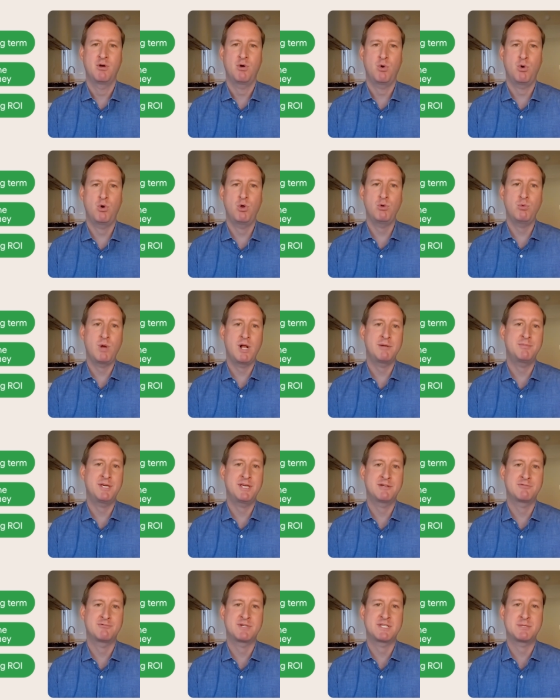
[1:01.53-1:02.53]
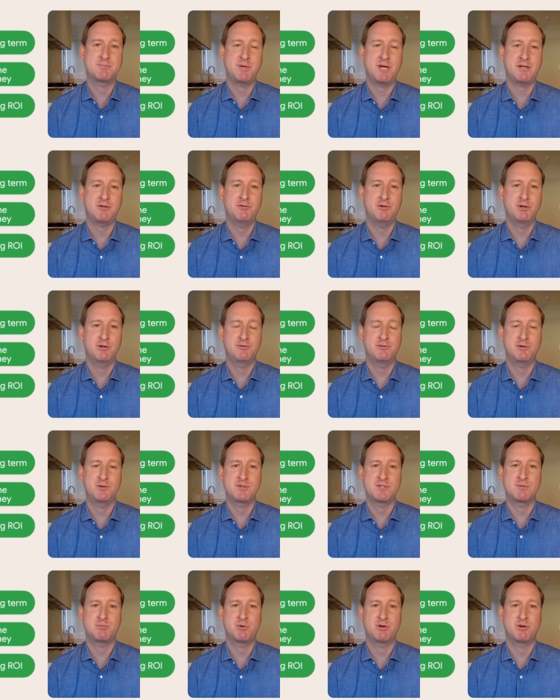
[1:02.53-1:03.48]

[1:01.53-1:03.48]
all while being respectful of user